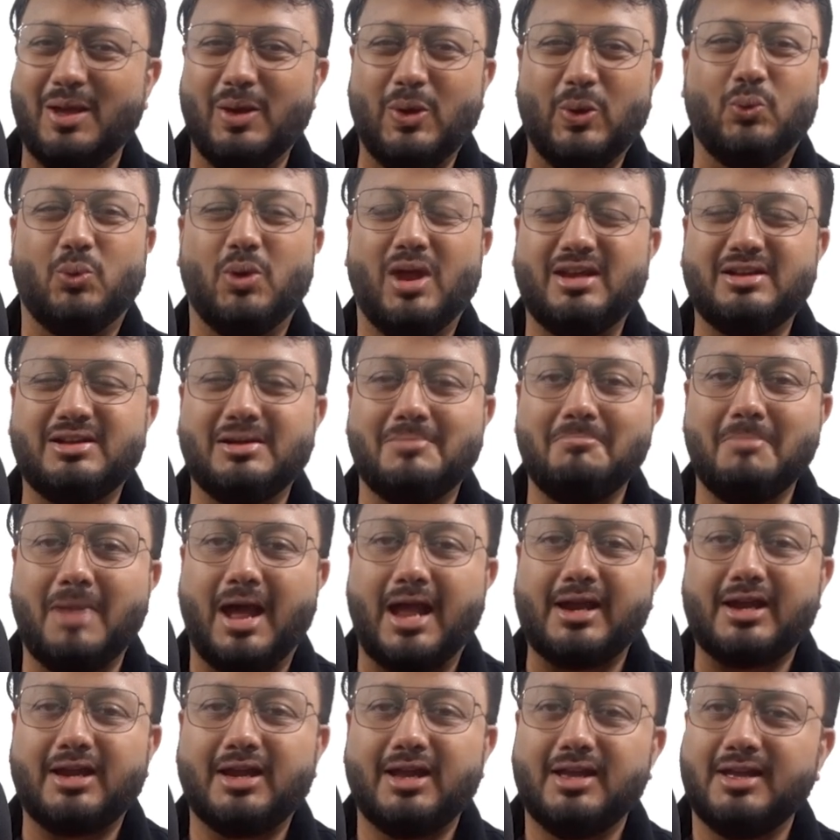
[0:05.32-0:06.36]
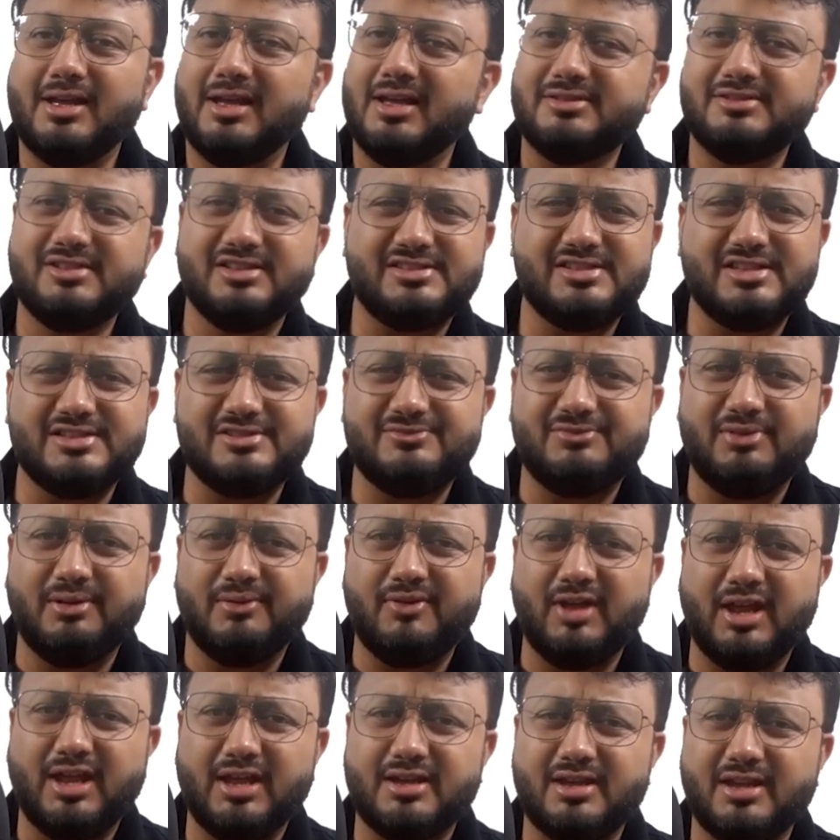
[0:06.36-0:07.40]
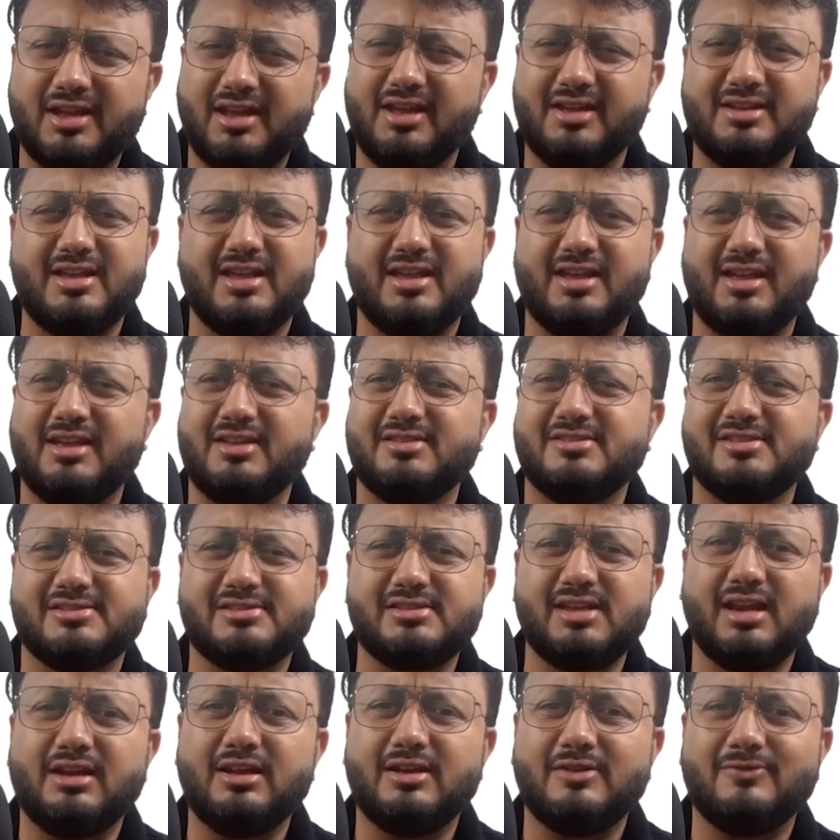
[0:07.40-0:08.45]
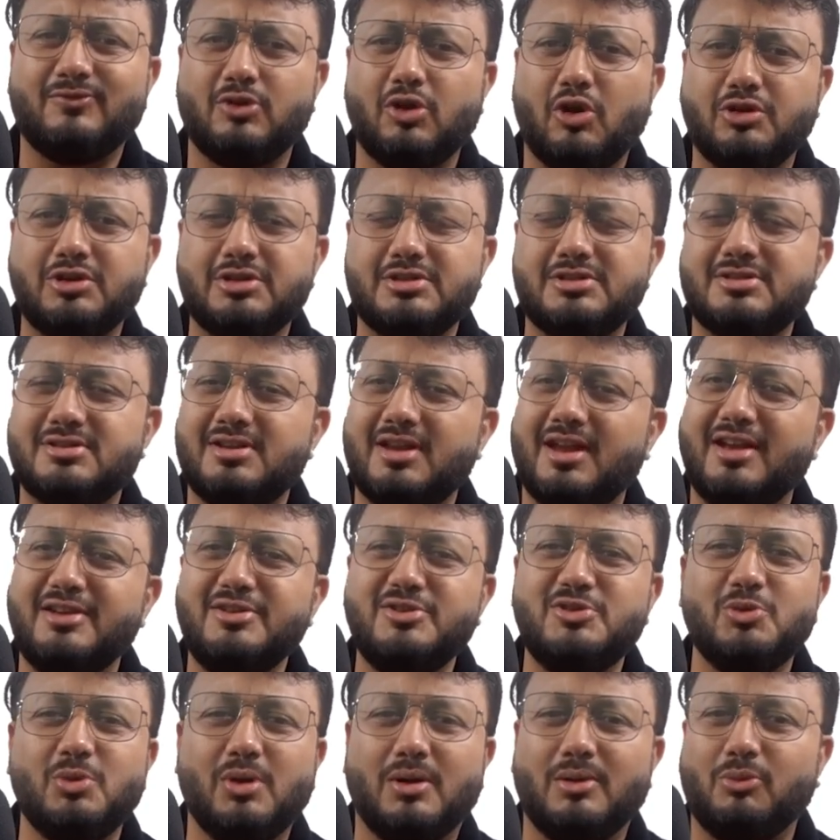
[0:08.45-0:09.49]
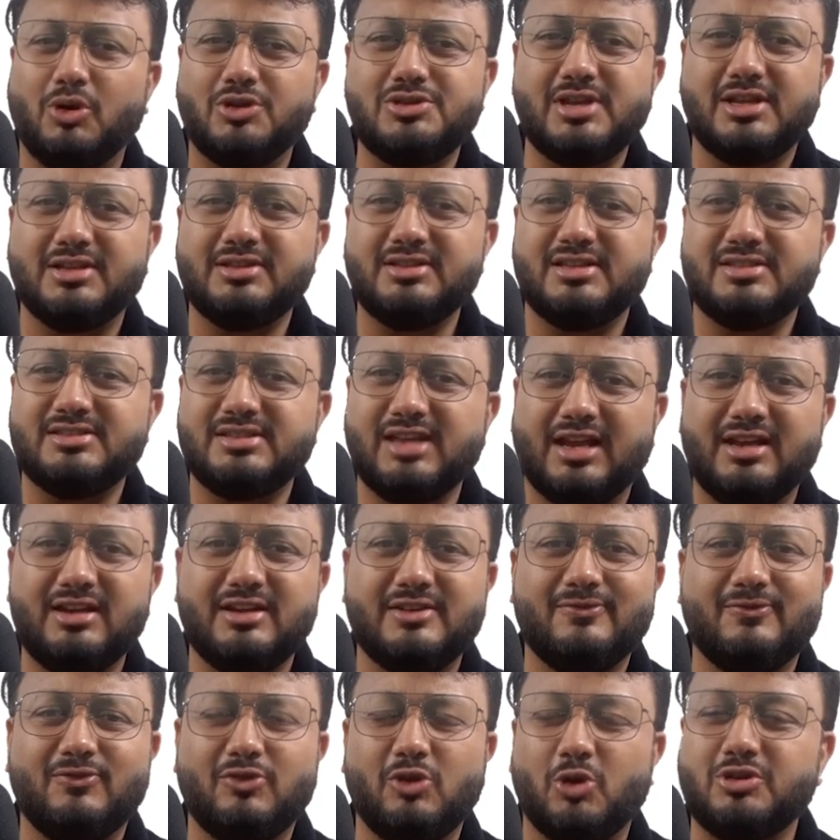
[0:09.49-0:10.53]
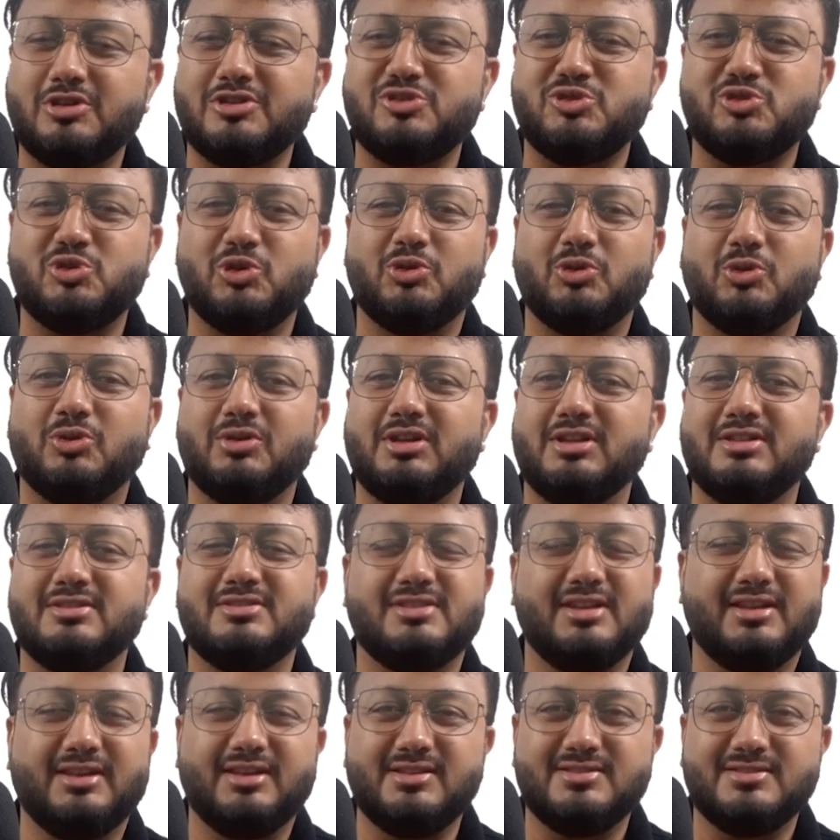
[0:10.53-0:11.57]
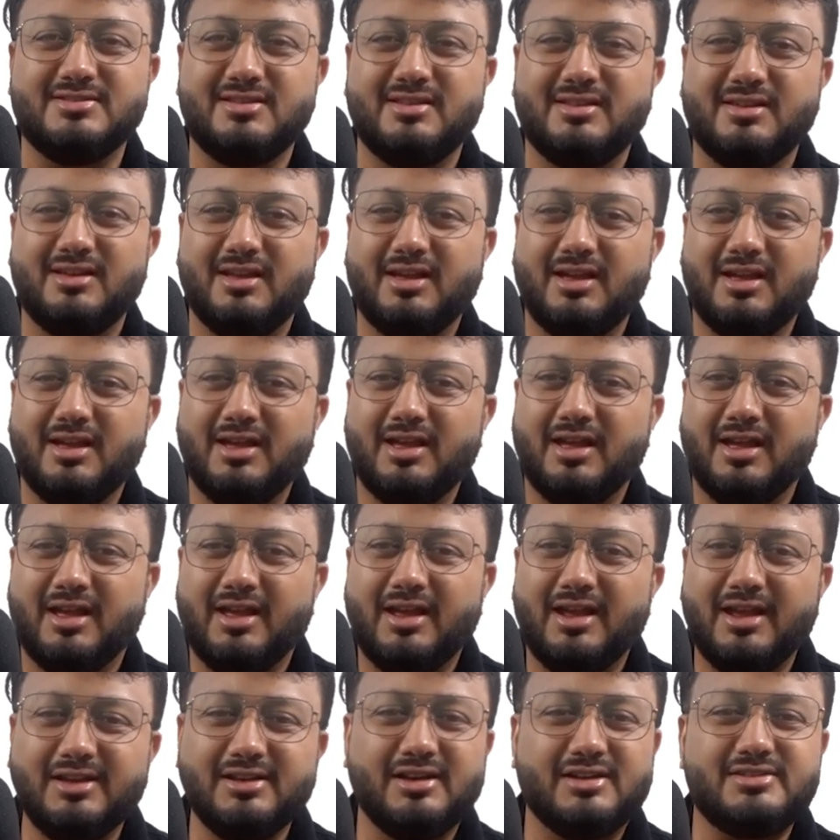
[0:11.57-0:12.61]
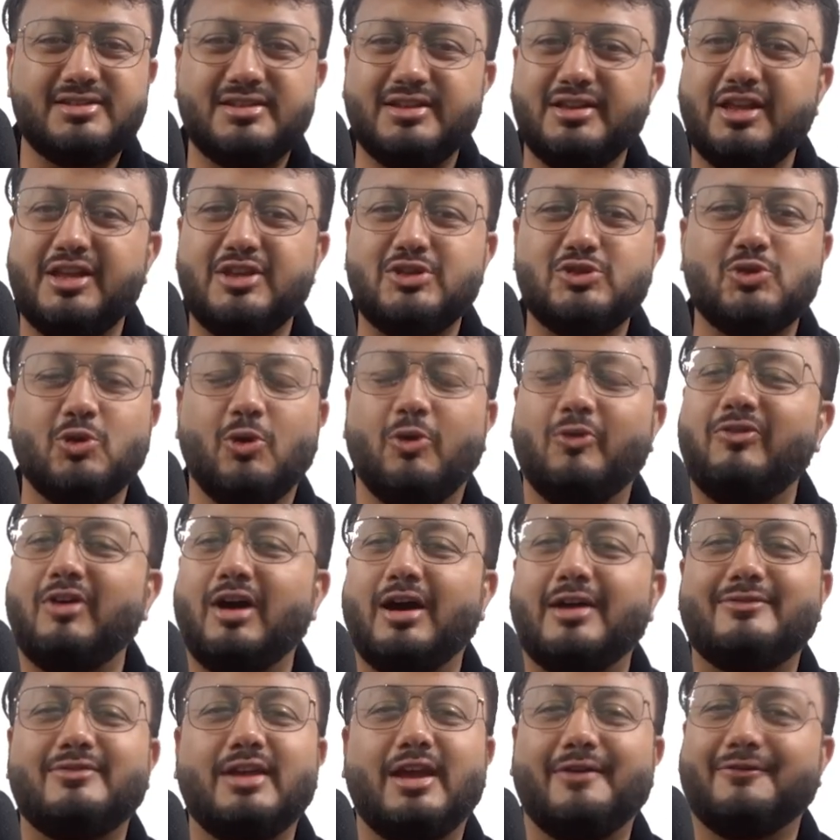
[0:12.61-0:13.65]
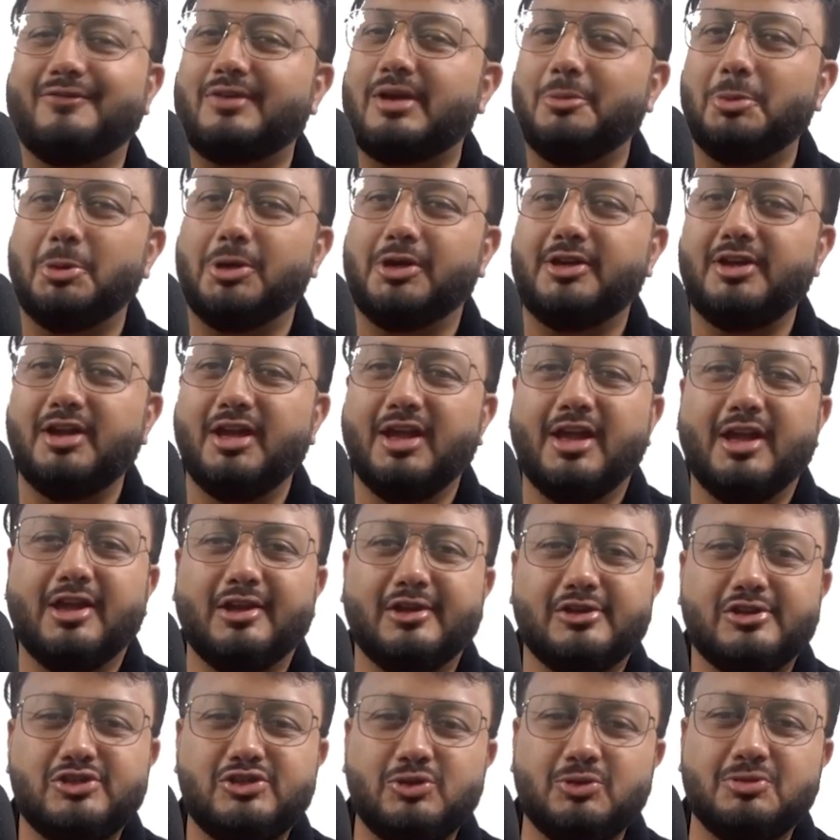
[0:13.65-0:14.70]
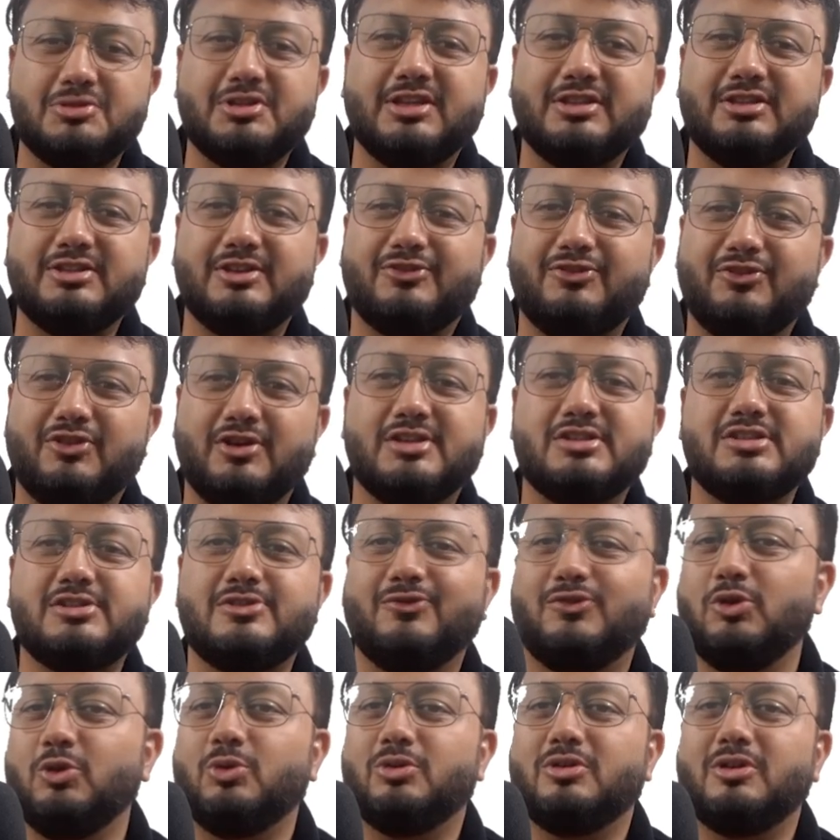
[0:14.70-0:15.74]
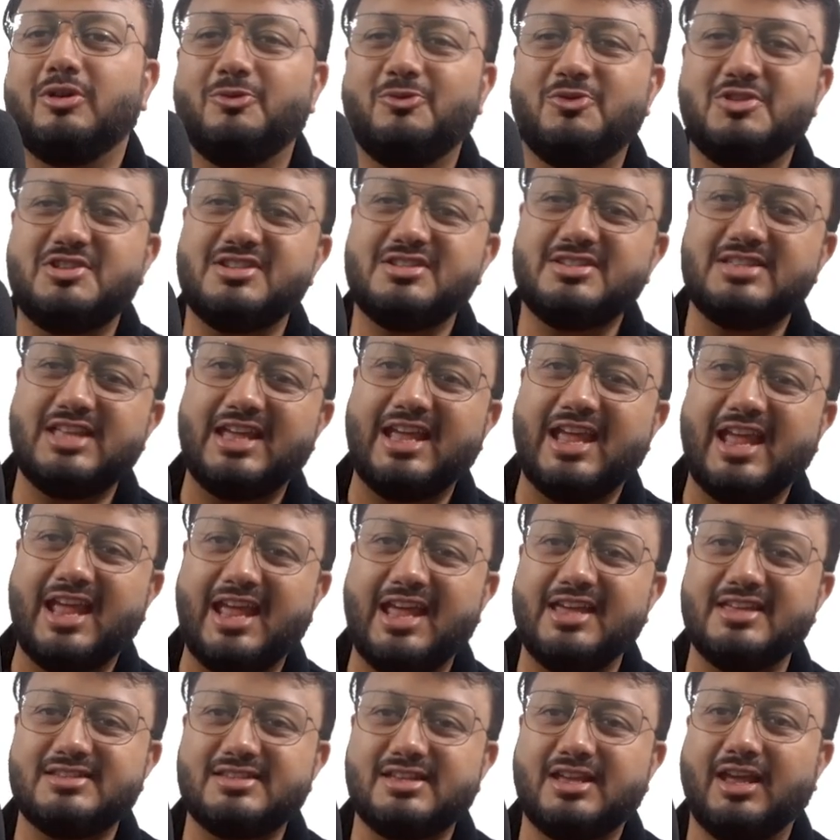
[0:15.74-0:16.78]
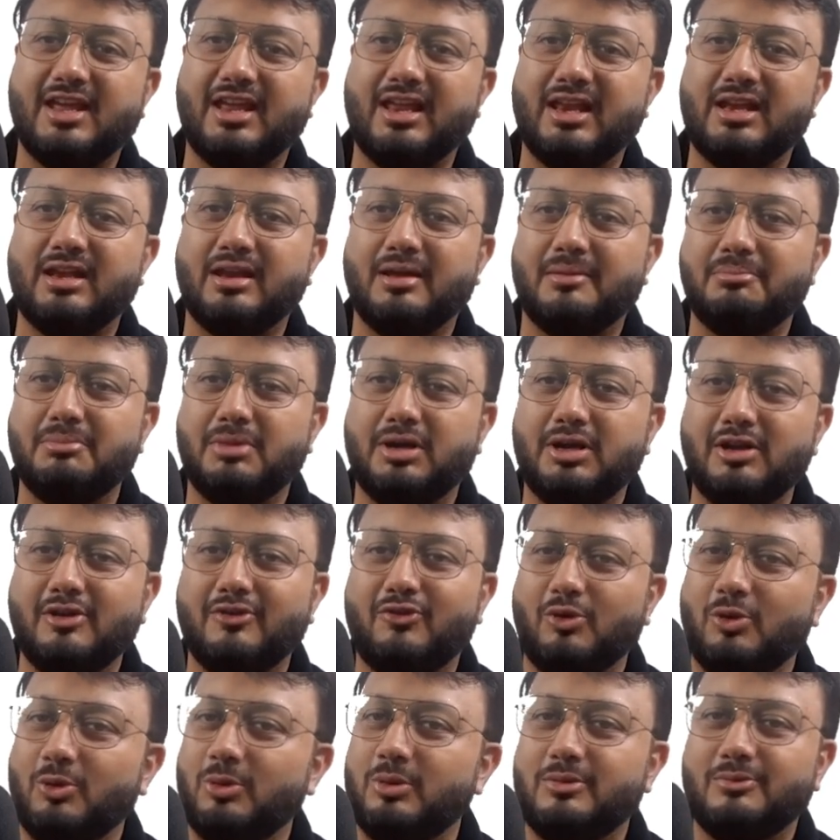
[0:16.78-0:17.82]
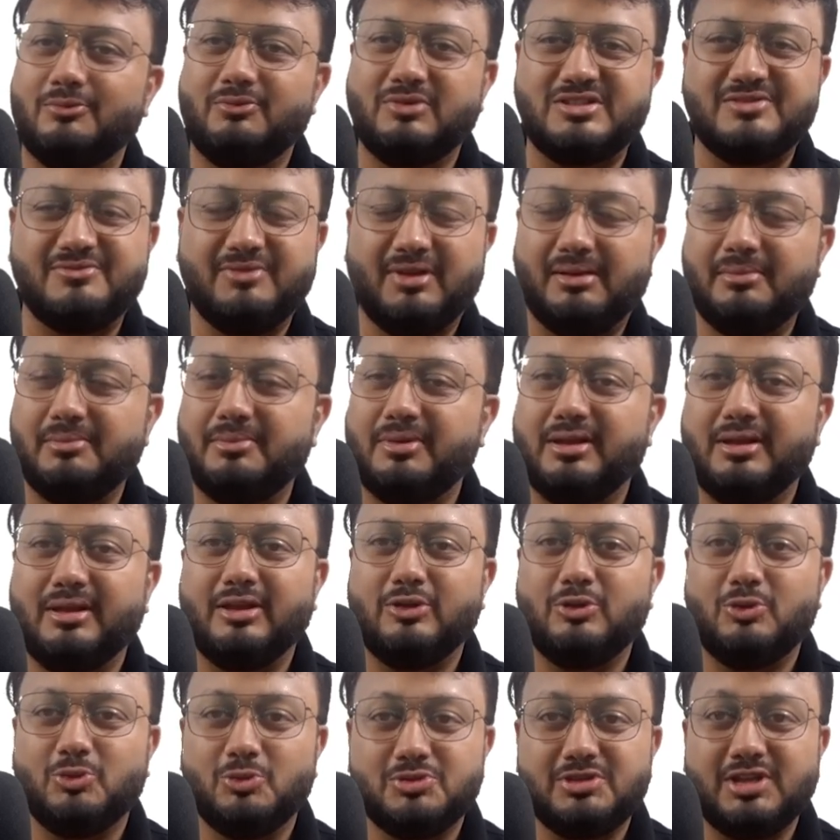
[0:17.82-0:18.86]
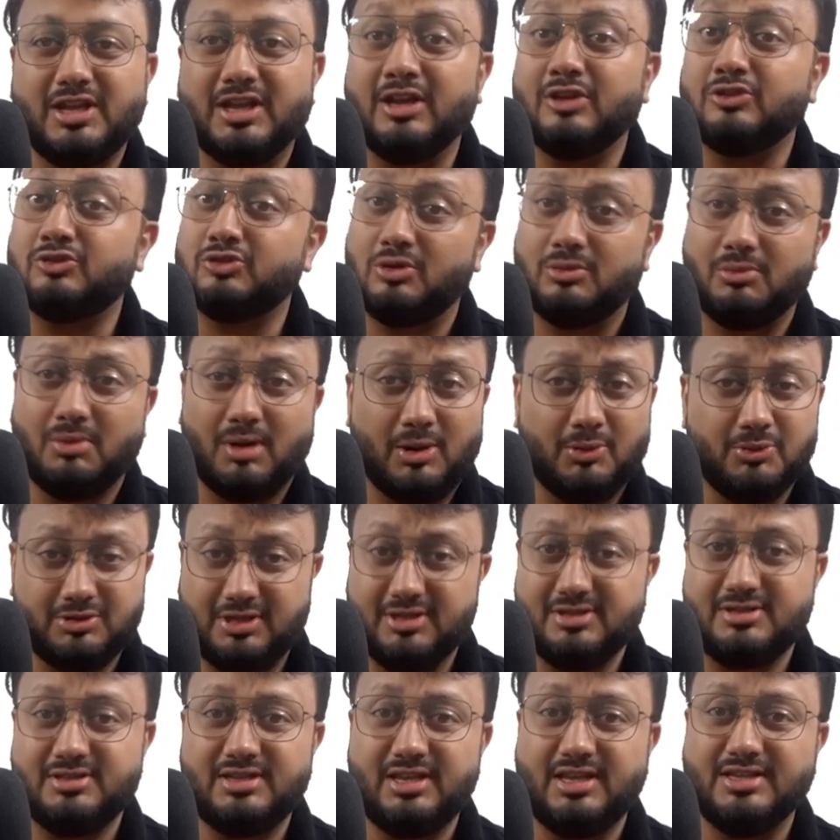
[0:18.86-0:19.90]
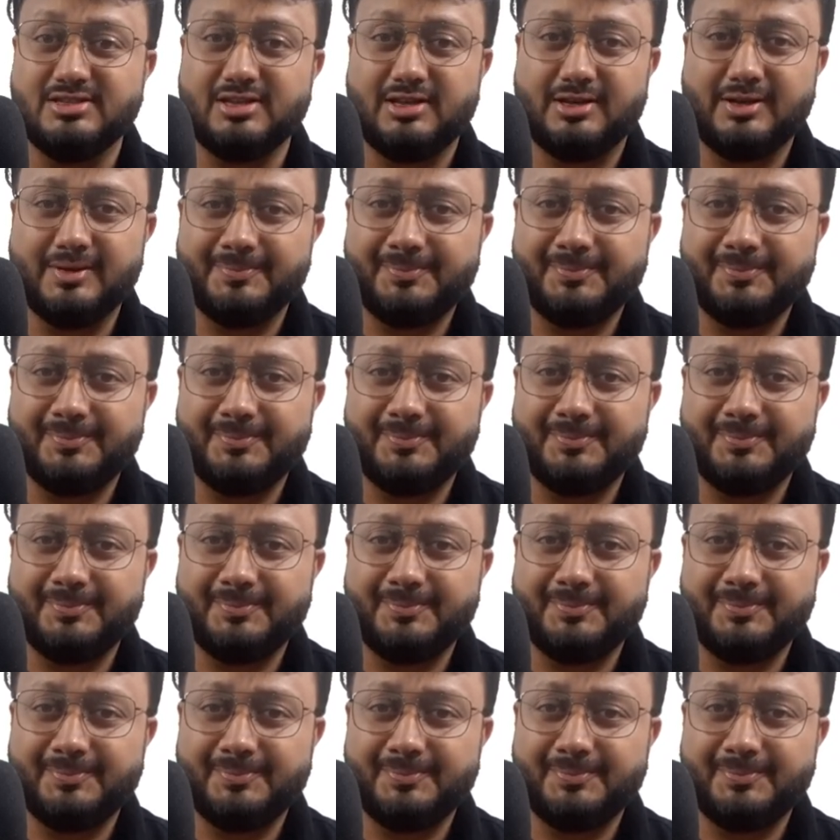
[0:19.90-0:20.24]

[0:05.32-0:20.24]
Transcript: Welcome back. This is Vivek, aka the Silent Flautist, and you are watching the Silent Flautist tutorial series. In our series, so far we have covered choosing the first flute, which is the A scale middle flute, which we'll be using throughout the season.